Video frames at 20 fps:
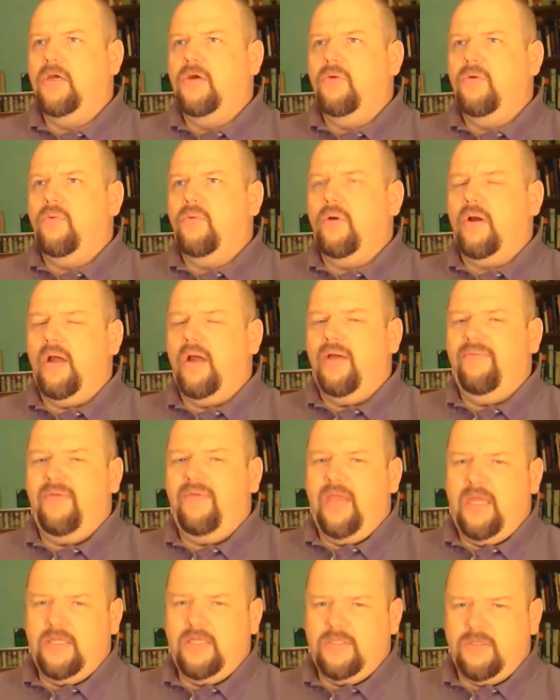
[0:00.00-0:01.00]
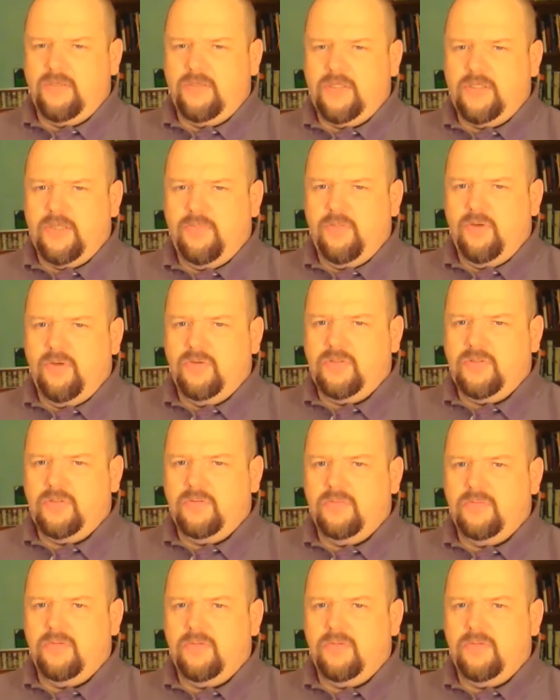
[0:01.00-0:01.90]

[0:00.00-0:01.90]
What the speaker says: where I've answered some of those